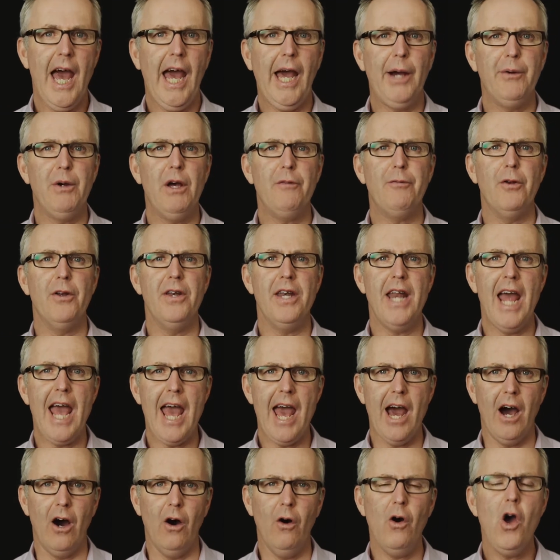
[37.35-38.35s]
However,
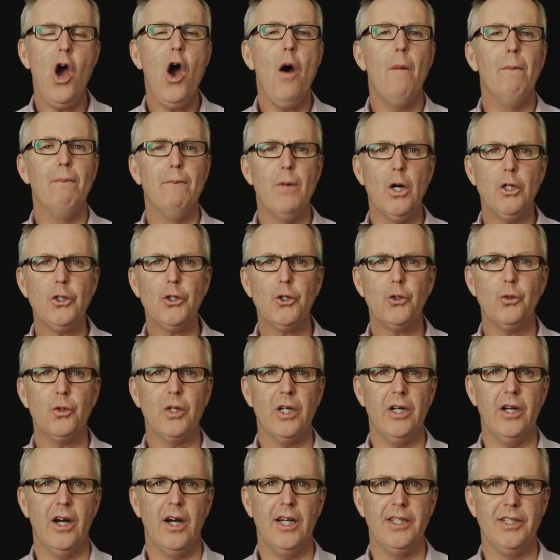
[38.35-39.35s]
now most
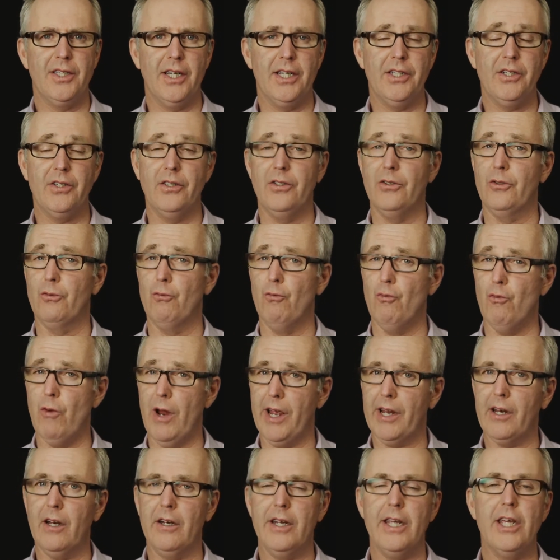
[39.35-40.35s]
organisations
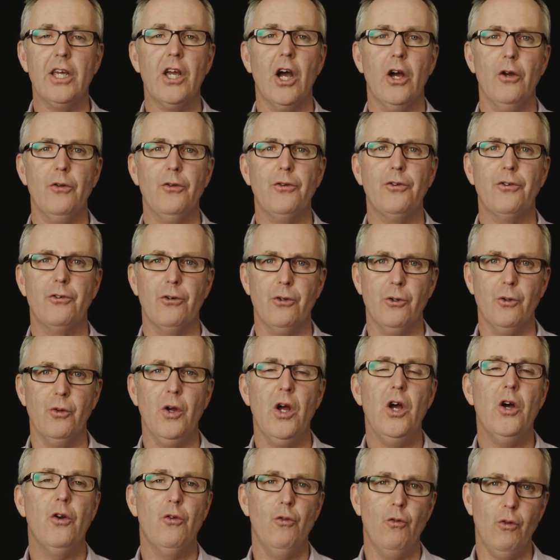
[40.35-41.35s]
regularly go
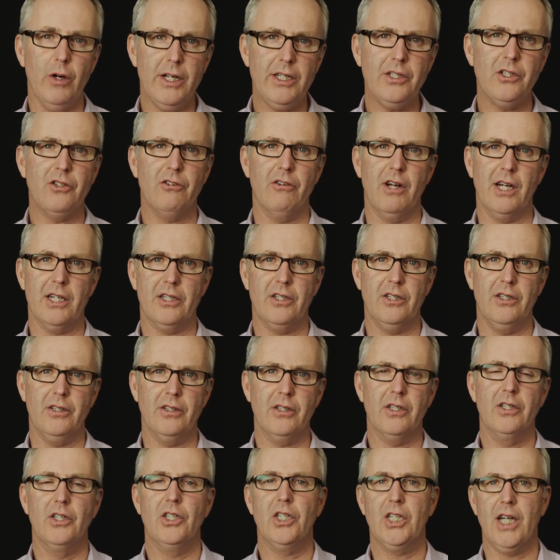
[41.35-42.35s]
through
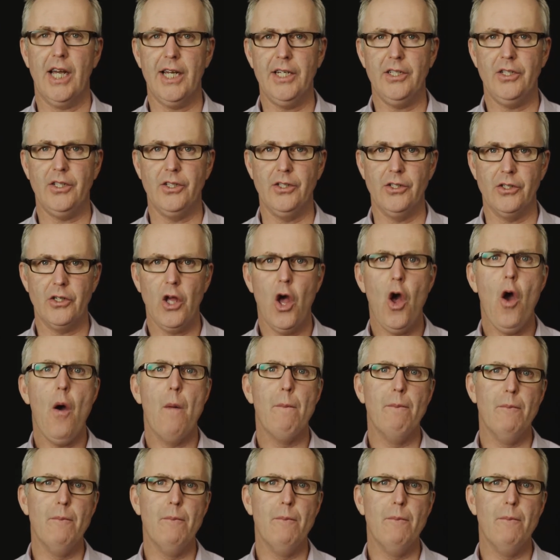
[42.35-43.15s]
restructures, changes,